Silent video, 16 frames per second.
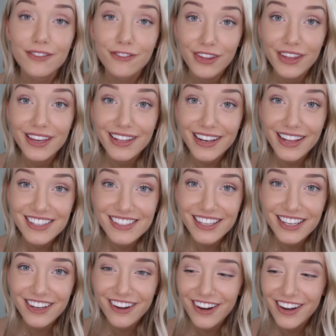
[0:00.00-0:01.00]
Vegan eggs
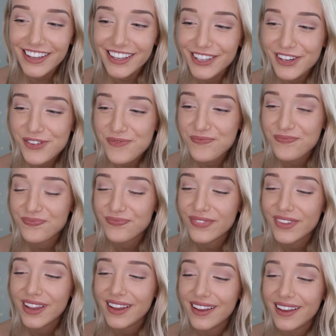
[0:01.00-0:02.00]
I got you,
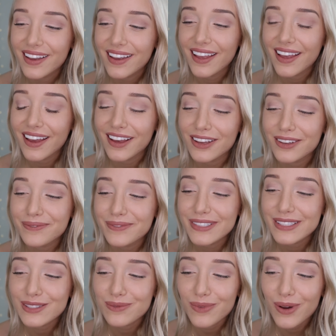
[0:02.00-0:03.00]

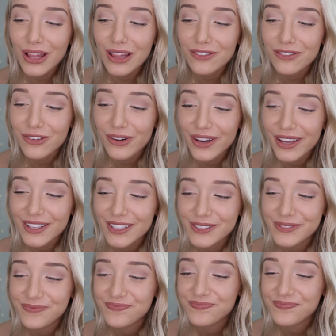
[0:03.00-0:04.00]
some olive
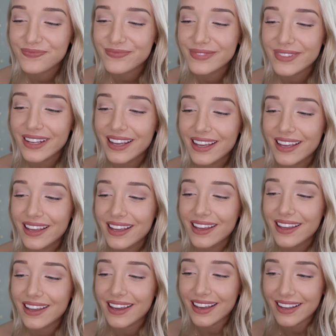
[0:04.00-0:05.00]
oil,
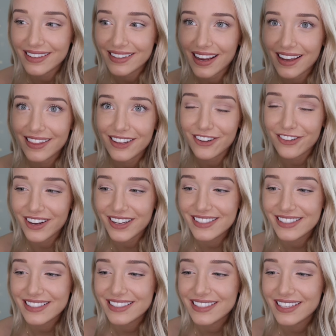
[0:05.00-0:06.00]
and yeah, the
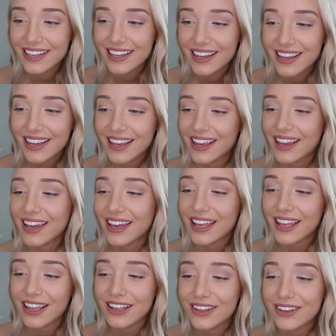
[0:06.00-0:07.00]
crust.
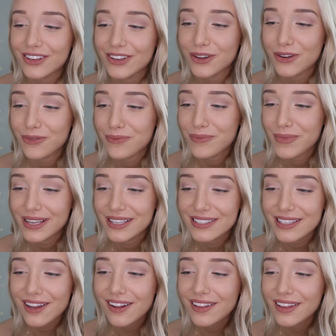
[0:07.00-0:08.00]
And you
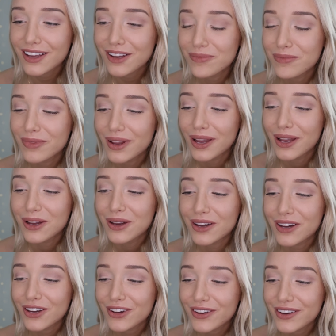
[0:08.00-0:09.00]
mix it all up,
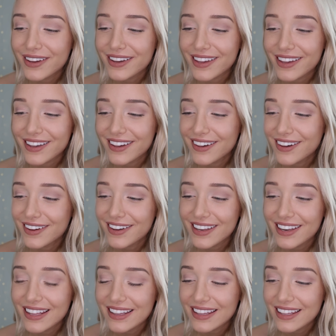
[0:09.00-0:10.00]
cook
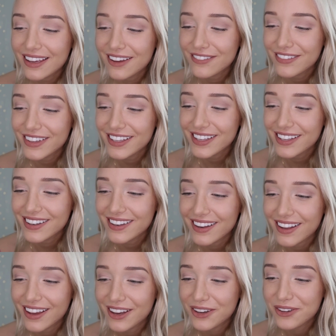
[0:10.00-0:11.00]
it in the oven,
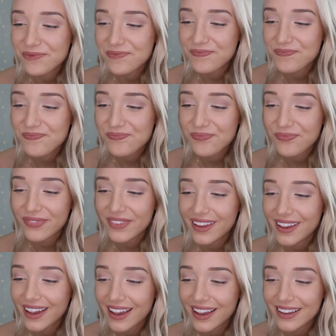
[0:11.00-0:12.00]

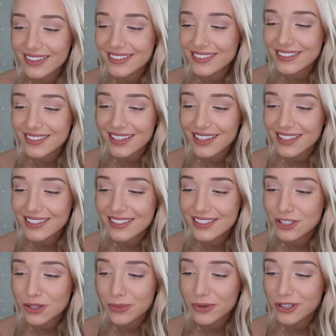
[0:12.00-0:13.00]
and it's
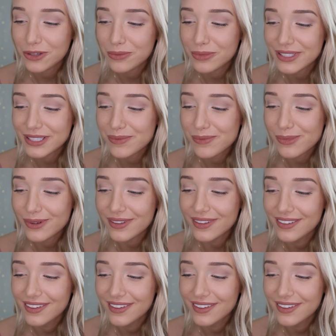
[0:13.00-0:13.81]
super duper simple.